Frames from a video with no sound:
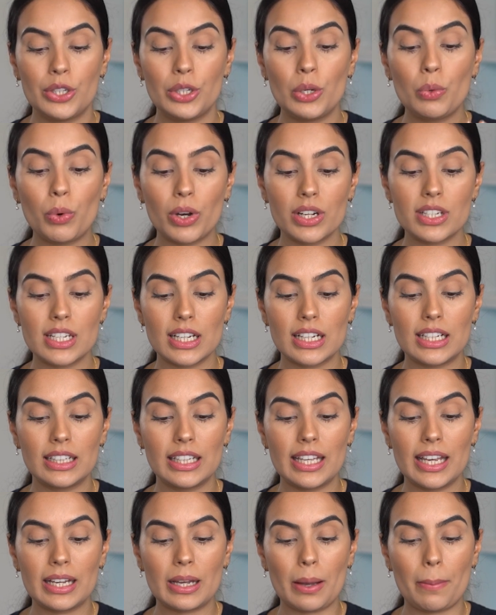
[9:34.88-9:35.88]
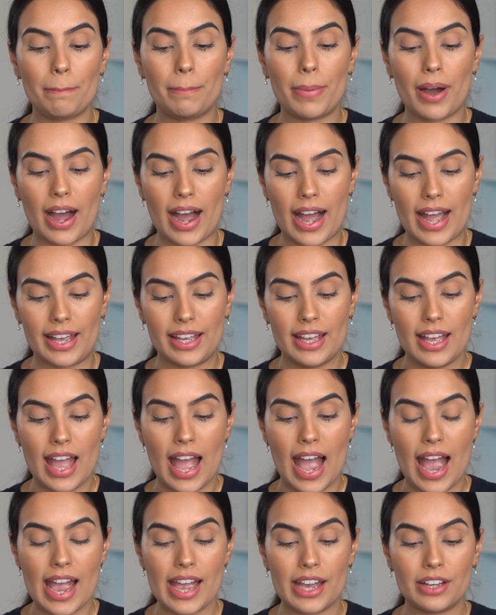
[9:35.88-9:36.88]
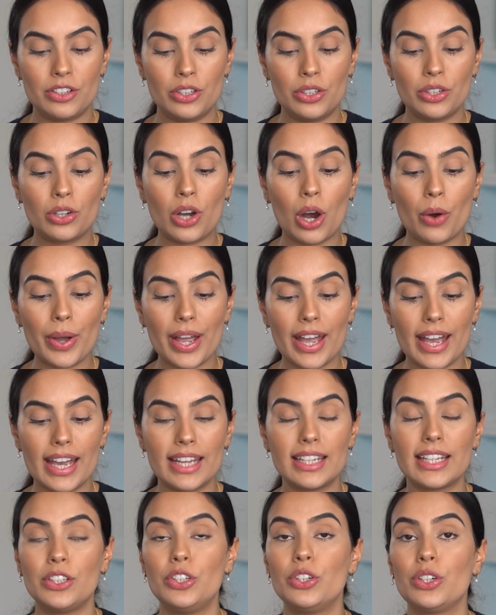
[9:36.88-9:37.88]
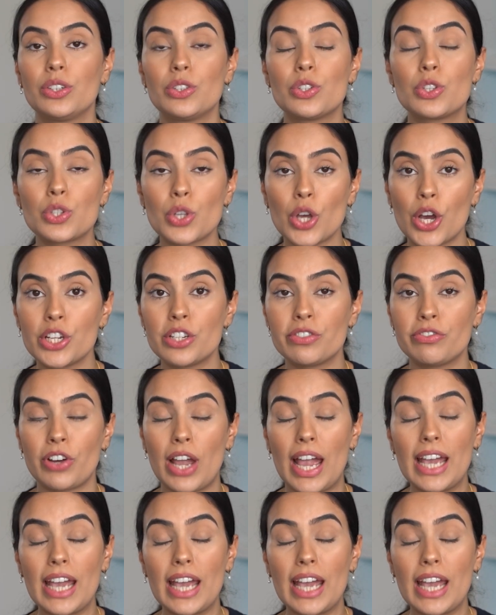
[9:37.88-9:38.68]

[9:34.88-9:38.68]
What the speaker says: you want to click buy, and you go ahead and you can search for